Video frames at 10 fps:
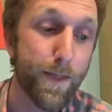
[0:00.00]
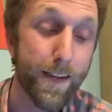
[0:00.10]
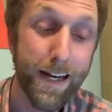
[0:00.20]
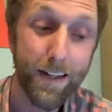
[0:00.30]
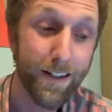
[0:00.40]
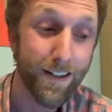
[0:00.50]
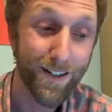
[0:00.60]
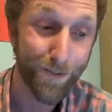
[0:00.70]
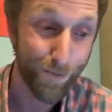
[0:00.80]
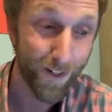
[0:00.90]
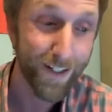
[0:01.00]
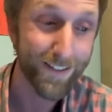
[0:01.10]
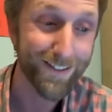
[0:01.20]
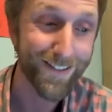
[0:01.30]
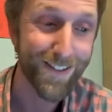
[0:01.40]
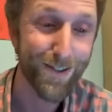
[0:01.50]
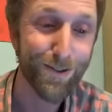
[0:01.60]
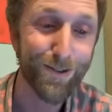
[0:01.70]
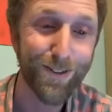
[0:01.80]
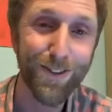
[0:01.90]
And it is fun,
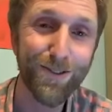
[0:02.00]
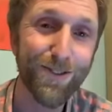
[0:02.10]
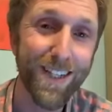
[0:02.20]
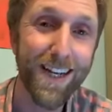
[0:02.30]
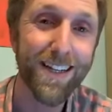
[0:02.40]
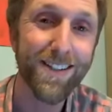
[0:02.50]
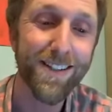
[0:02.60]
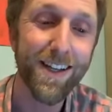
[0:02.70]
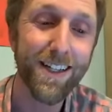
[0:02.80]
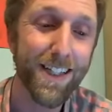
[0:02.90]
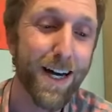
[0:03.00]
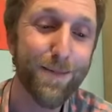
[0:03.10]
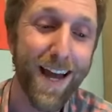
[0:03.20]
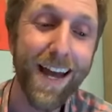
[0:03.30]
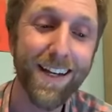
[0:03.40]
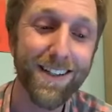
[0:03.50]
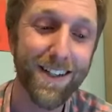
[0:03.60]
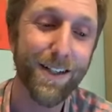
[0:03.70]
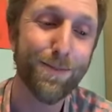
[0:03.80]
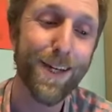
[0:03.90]
so you dance like Tom Hanks
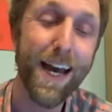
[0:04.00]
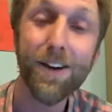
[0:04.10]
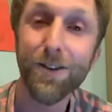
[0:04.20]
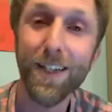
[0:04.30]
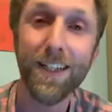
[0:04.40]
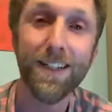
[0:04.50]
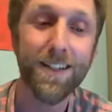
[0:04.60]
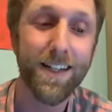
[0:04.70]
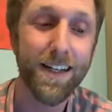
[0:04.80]
on the piano keys.